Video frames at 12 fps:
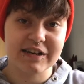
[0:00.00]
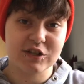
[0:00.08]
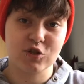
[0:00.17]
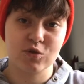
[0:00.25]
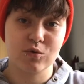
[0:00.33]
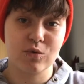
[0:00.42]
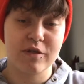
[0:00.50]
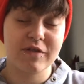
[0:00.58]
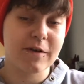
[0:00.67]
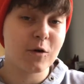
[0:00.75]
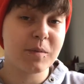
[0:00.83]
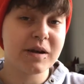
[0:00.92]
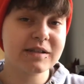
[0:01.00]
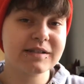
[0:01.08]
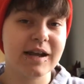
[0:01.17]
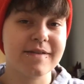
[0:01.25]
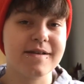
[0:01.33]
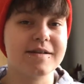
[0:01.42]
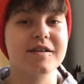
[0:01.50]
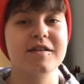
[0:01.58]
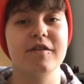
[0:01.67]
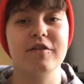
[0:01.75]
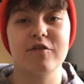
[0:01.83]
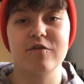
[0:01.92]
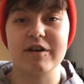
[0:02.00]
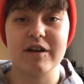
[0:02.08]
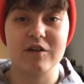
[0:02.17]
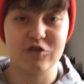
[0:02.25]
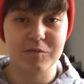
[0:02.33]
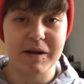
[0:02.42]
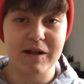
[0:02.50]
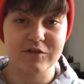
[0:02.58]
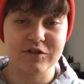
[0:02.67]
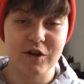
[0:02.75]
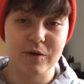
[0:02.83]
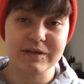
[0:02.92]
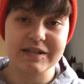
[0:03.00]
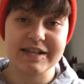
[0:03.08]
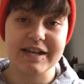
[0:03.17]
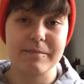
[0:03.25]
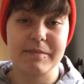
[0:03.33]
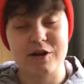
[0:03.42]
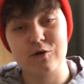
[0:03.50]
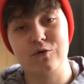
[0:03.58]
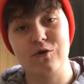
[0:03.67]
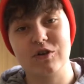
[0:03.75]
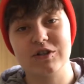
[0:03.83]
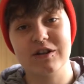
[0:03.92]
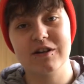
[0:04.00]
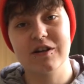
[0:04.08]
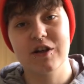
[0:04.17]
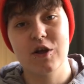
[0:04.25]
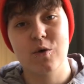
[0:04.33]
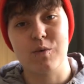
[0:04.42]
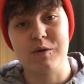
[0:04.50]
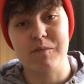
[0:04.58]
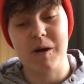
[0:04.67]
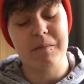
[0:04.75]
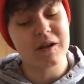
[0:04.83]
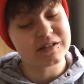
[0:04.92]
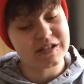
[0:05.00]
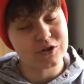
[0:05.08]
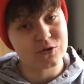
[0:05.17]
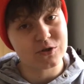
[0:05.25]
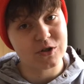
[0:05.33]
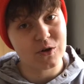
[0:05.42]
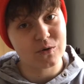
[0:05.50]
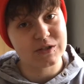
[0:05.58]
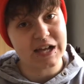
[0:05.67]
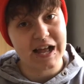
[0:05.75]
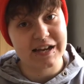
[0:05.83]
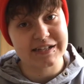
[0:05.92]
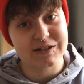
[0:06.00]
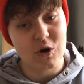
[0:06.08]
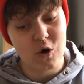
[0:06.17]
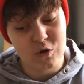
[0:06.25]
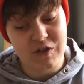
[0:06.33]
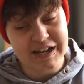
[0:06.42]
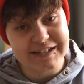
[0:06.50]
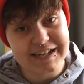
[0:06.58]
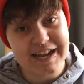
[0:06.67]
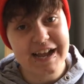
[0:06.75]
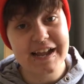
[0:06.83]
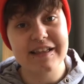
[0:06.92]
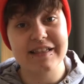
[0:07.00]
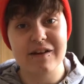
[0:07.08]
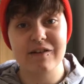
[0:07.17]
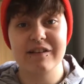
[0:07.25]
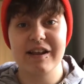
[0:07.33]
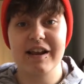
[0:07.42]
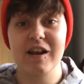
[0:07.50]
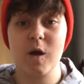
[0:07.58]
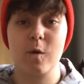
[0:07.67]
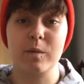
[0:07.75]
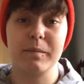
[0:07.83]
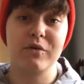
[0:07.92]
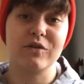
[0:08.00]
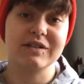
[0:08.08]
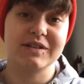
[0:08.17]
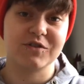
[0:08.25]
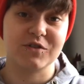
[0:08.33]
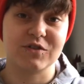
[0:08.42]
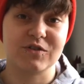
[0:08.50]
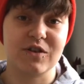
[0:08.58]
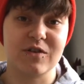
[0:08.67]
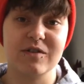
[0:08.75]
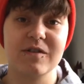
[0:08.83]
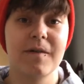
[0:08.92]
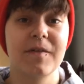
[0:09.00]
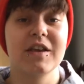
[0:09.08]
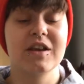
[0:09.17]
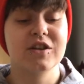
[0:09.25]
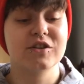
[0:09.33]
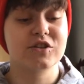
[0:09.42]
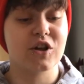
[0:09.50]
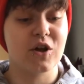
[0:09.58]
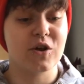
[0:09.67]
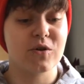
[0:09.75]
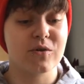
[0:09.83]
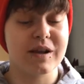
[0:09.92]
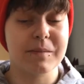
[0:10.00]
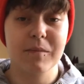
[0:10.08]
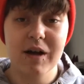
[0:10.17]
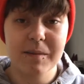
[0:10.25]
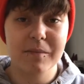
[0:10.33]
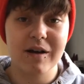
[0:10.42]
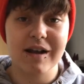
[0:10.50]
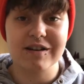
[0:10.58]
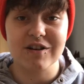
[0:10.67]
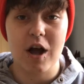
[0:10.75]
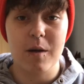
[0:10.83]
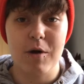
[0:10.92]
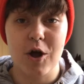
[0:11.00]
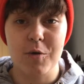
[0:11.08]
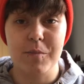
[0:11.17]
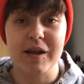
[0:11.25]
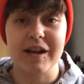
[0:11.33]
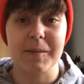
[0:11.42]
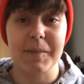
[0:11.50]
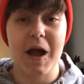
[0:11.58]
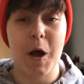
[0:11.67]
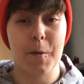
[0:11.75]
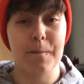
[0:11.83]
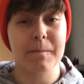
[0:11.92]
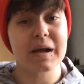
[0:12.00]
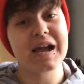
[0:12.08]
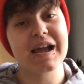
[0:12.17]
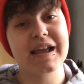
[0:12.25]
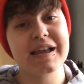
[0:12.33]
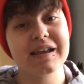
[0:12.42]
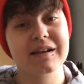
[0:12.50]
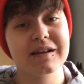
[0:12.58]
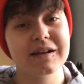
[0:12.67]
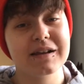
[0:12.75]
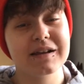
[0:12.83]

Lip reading: initial therapist and then another £300 to go and see a medical doctor with my blood test results, and on that day, there and then, I'll be put on testosterone. So in my mind, I'm hoping about May,